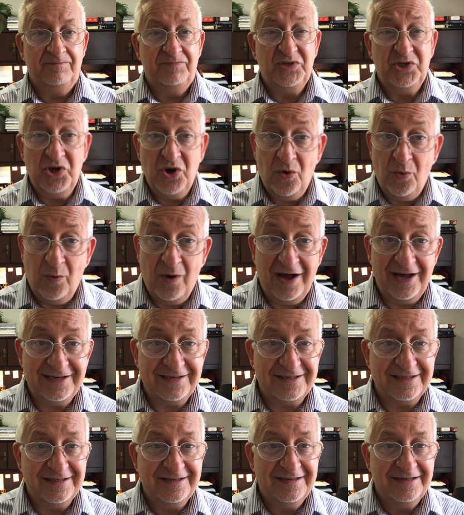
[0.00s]
You know
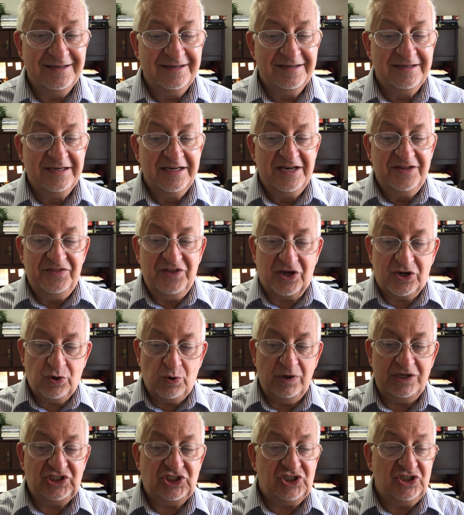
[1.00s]
what? The
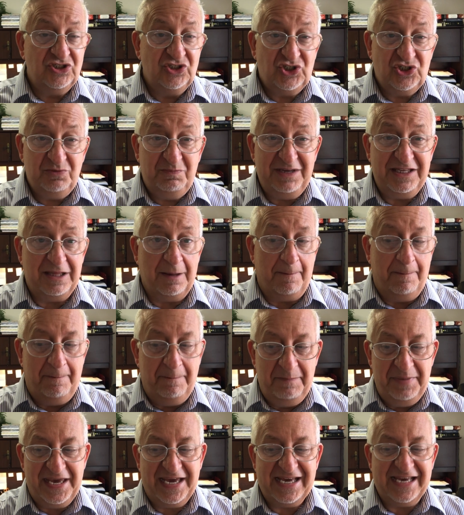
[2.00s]
Christian should be the
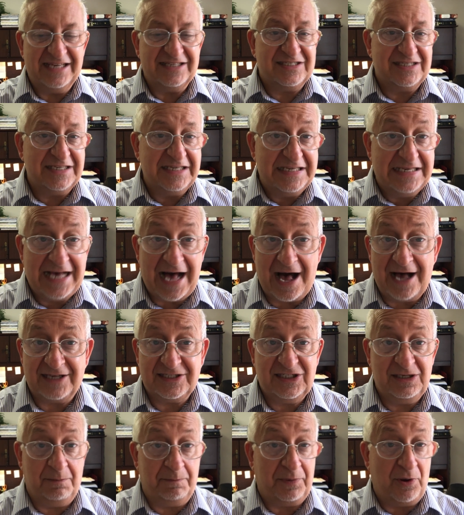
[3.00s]
biggest
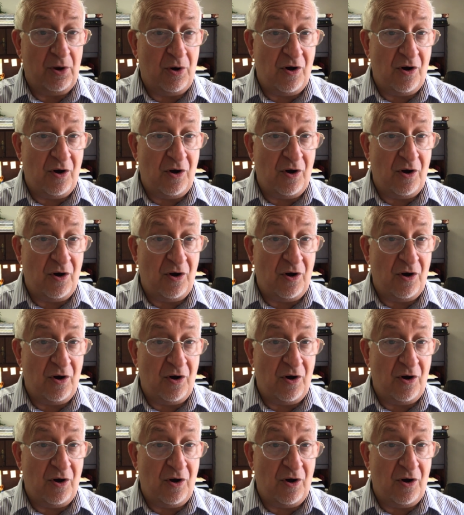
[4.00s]
gossip